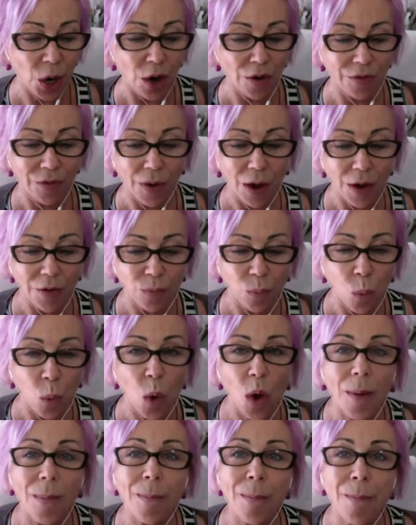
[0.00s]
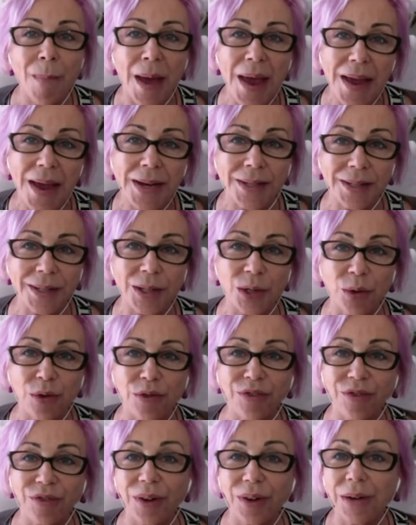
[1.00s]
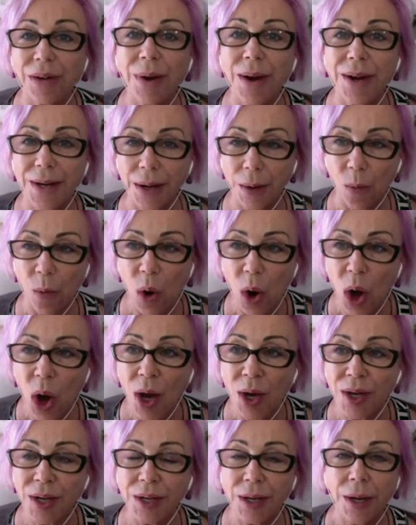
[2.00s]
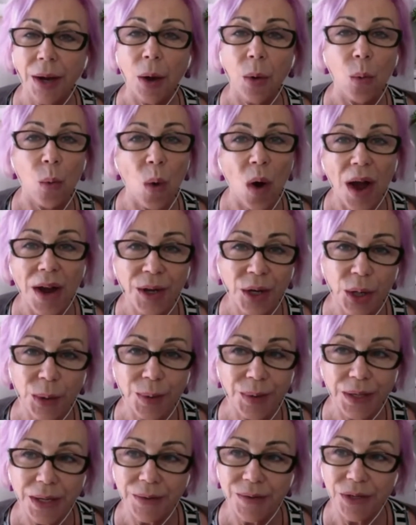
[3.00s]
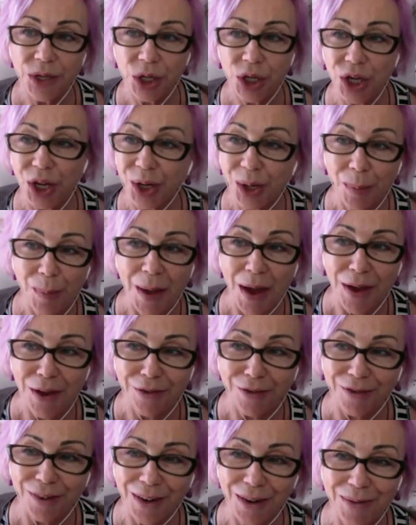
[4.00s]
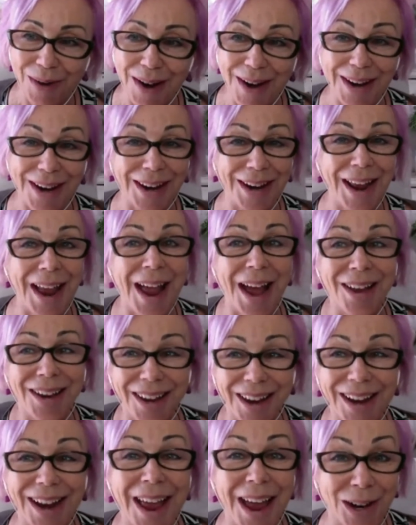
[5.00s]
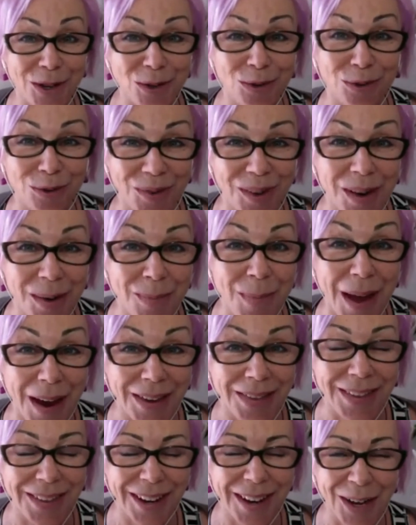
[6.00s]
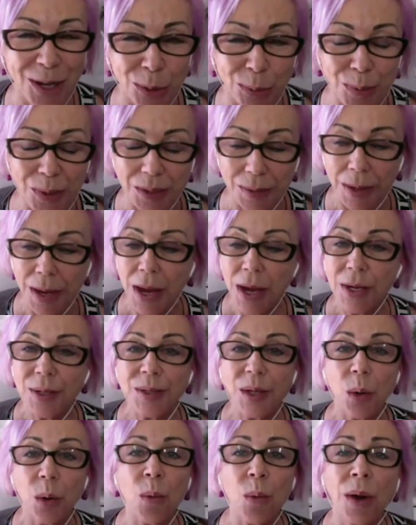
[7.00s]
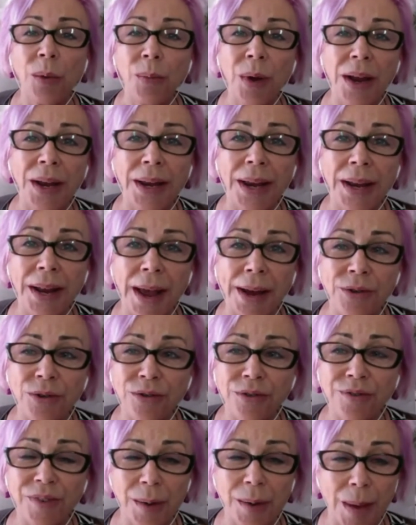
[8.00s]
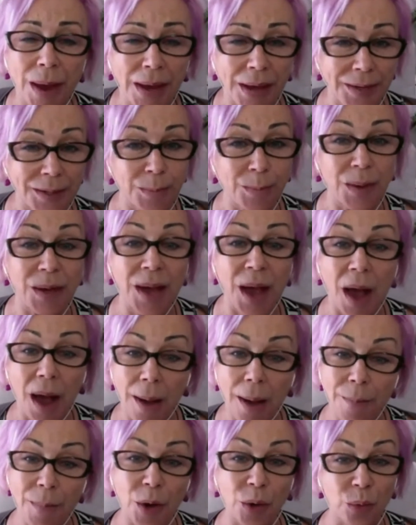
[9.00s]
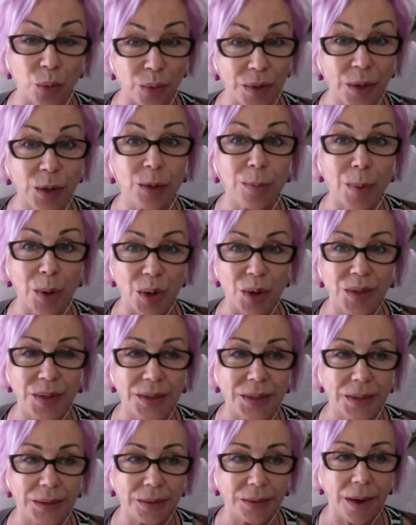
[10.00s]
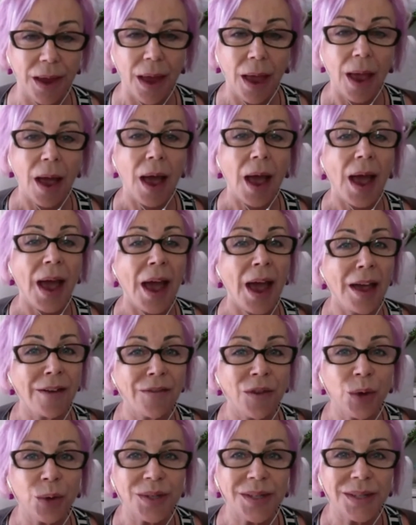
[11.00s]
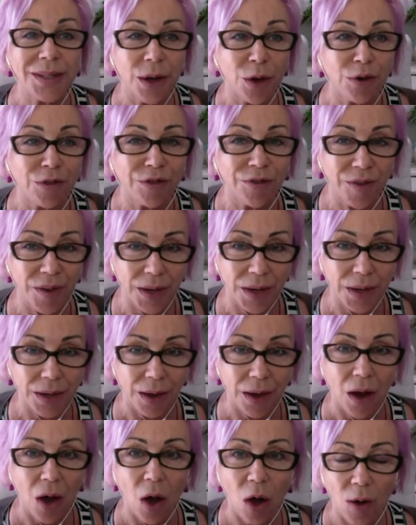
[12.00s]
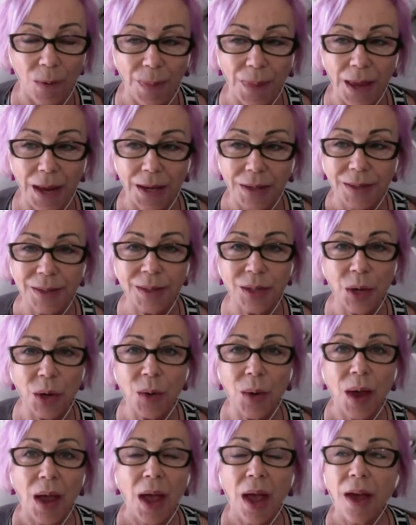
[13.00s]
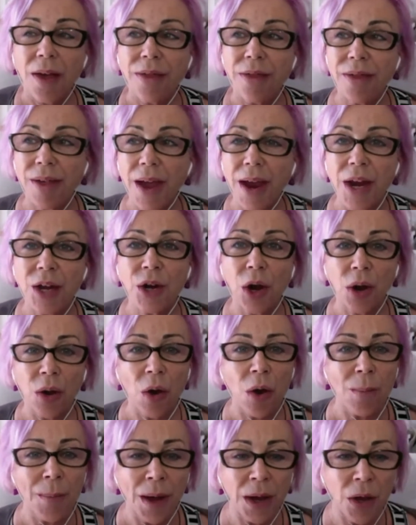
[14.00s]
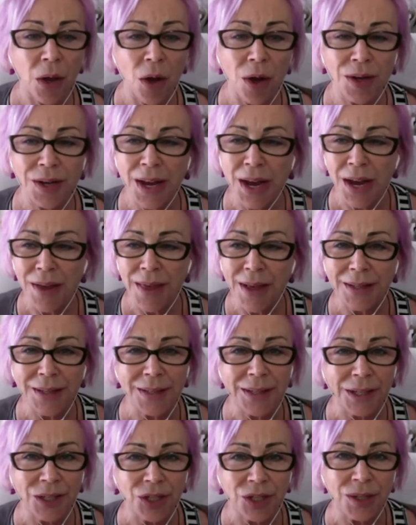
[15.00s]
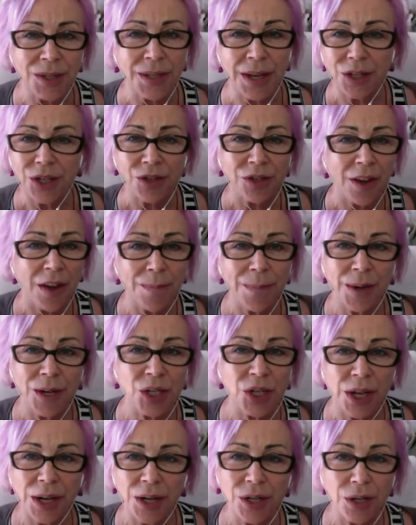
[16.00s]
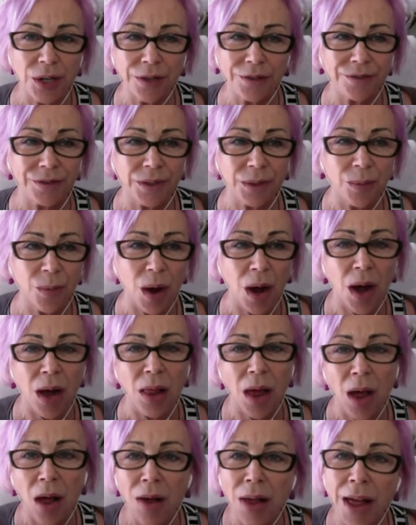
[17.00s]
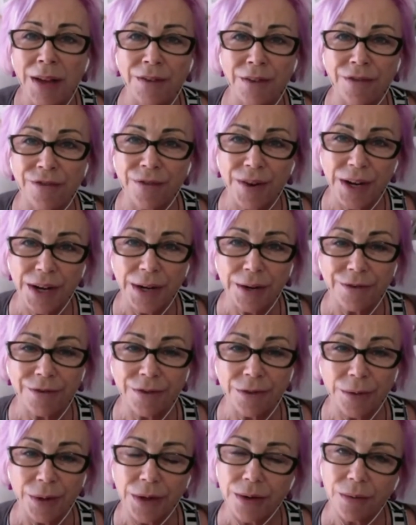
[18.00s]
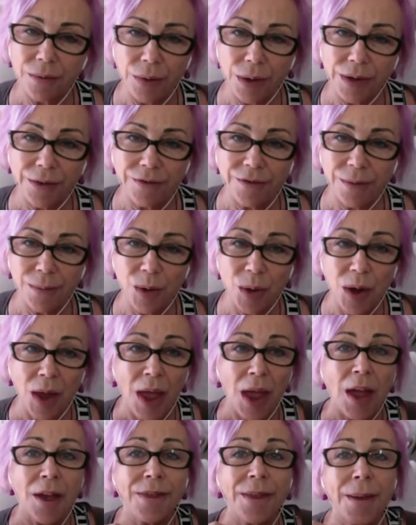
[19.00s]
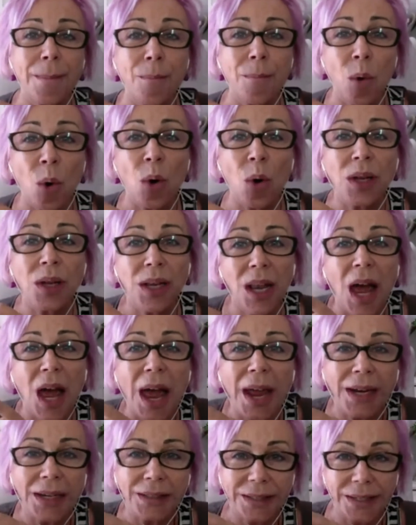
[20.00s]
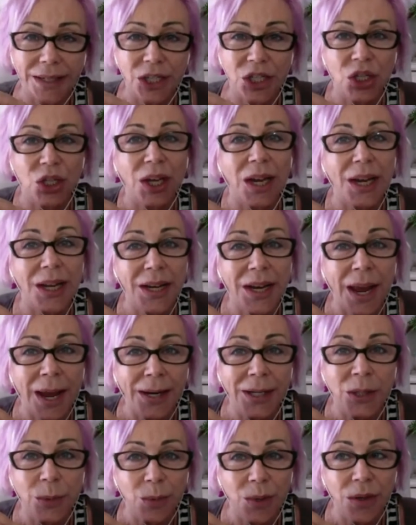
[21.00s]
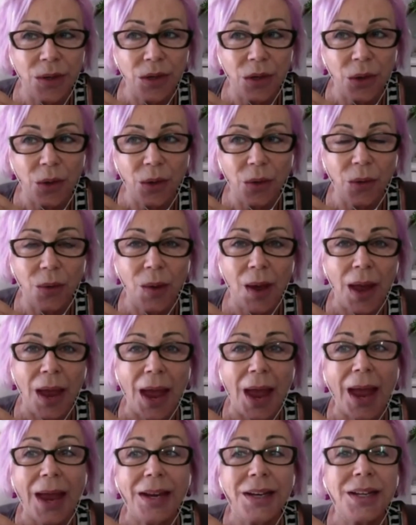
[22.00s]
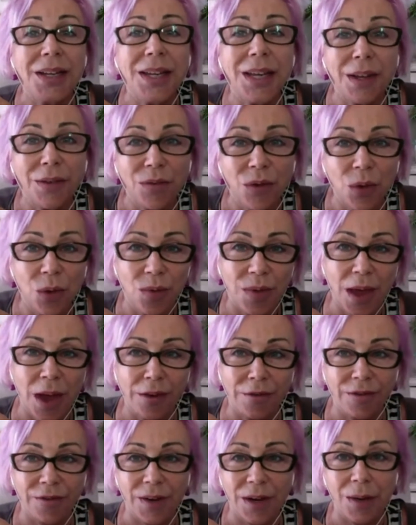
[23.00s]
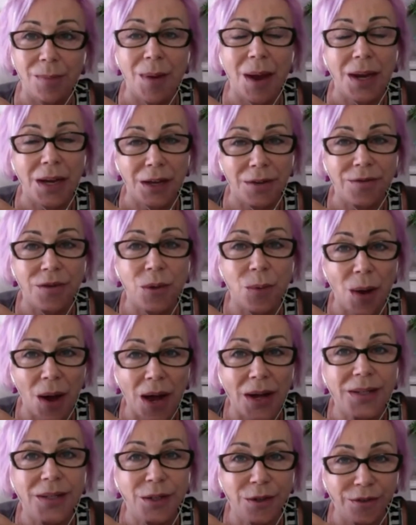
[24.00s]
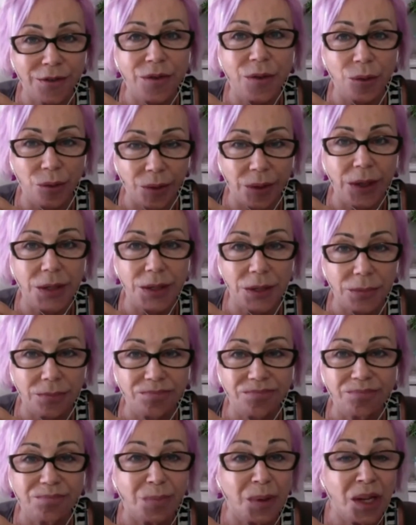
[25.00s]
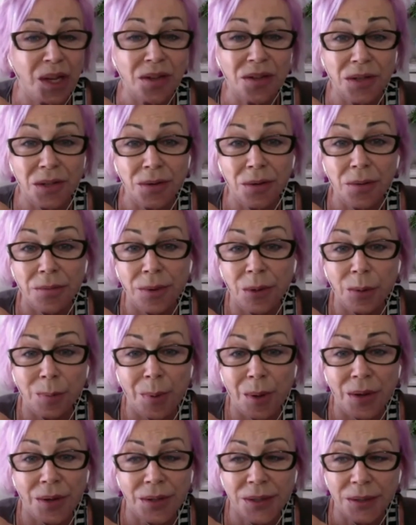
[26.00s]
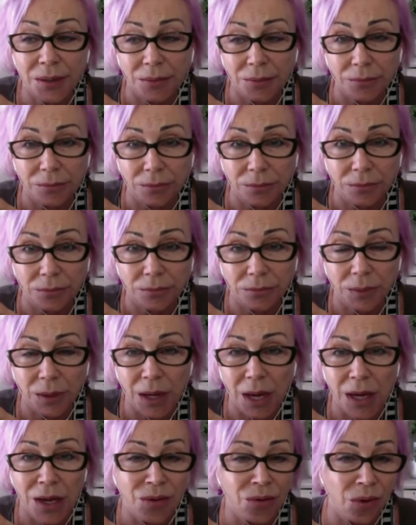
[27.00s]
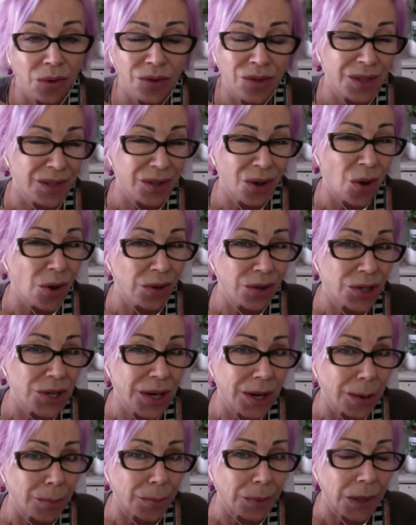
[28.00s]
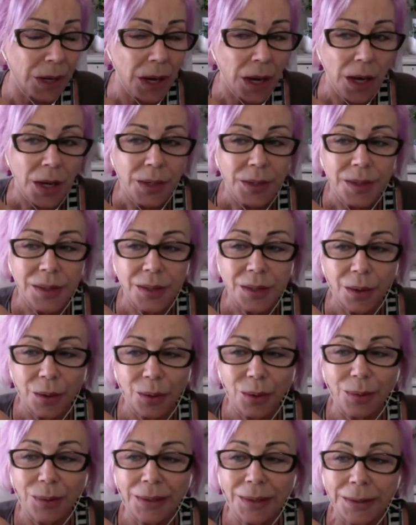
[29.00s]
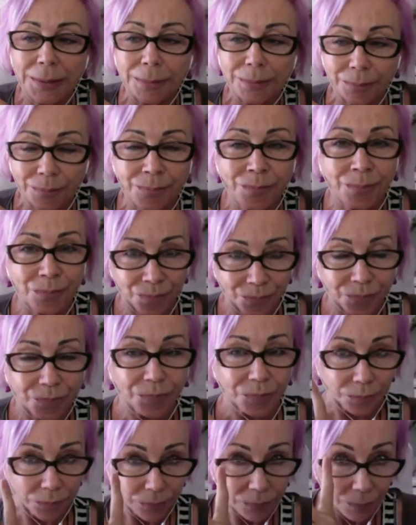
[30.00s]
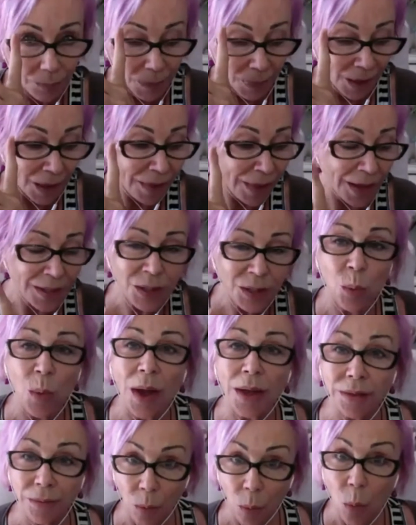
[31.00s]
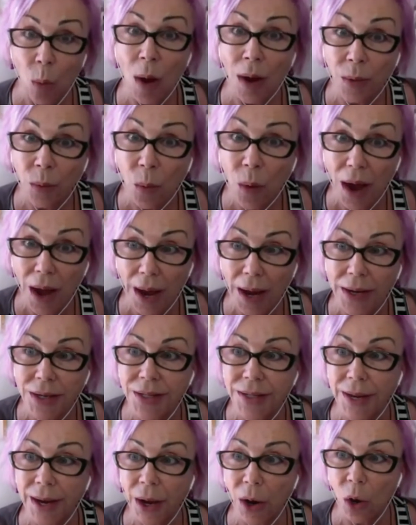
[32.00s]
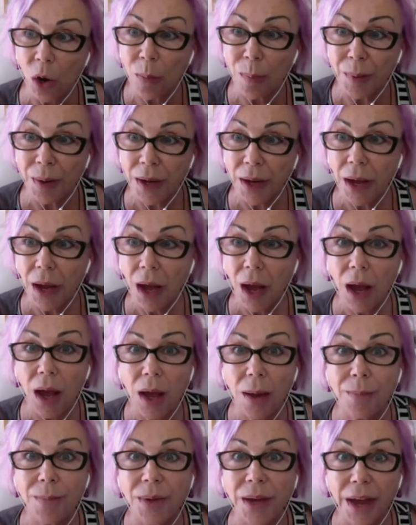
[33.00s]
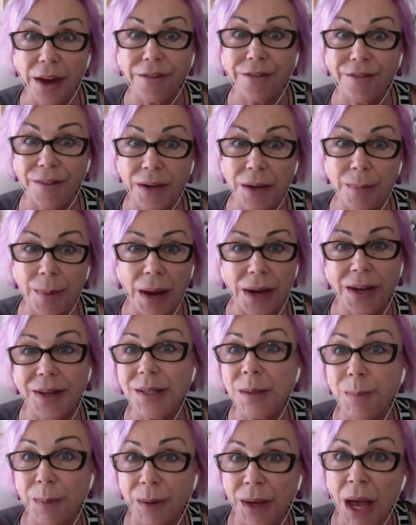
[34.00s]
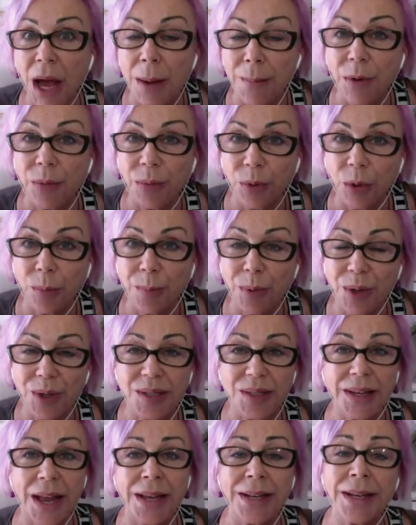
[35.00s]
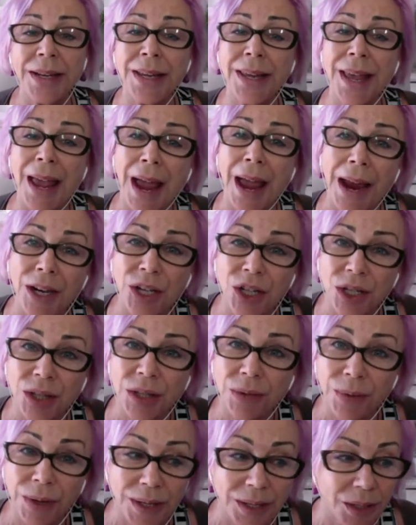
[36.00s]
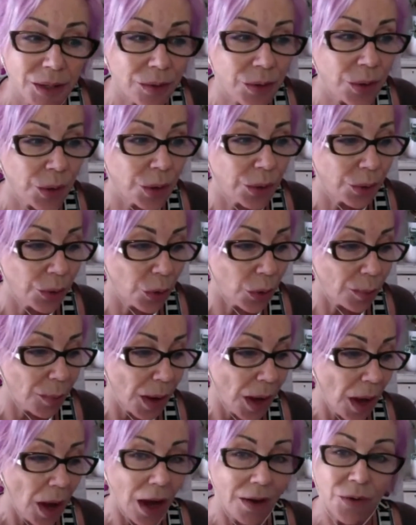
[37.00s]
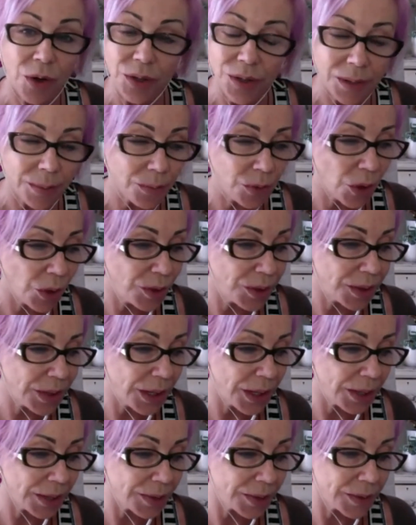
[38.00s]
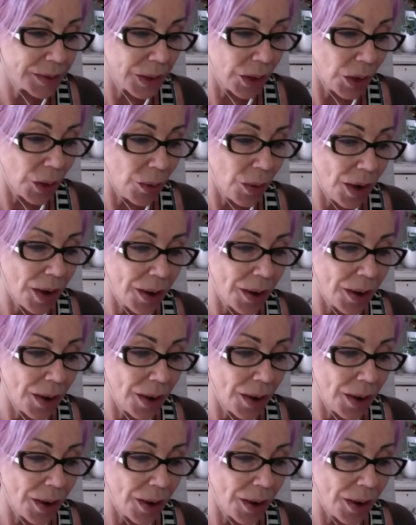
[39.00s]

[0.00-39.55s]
of what makes your free reading work, why no one gives a shit about your free reading, and how to get actual feedback that helps. So one way to get actual feedback is become a real person. Have your selfie on there so they know, oh my God, yeah, that's such and such, and I've been chatting to her for a while. I'll have a reading from her. They're more likely to connect with you and give you that feedback if you ask for it, because you're a real person, okay? You're not just a hot chip. So that's one way to help get feedback, is become a real person and engage in the rest of the group. I've got some notes here. So